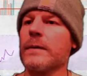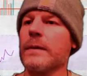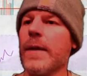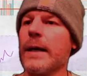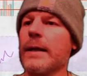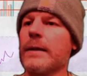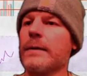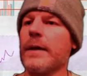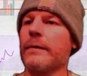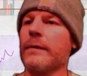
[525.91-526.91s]
That is
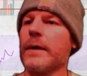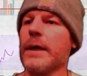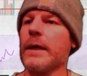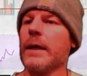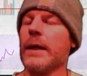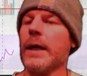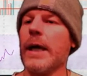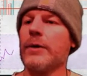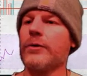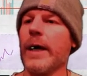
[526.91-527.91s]
definitely
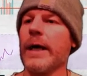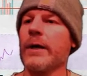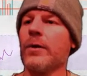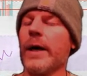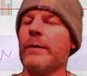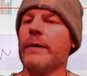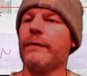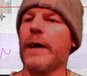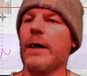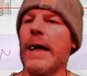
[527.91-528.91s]
a triangle that we
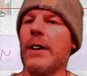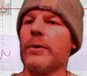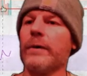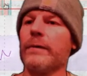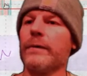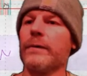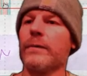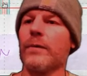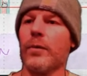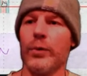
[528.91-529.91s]
fell out of.
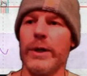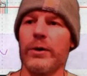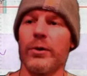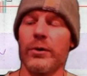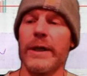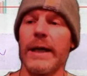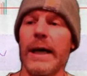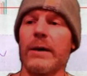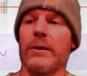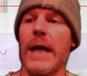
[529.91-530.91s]
We currently
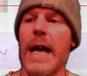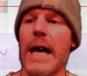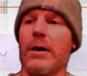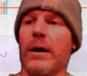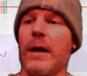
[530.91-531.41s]
are out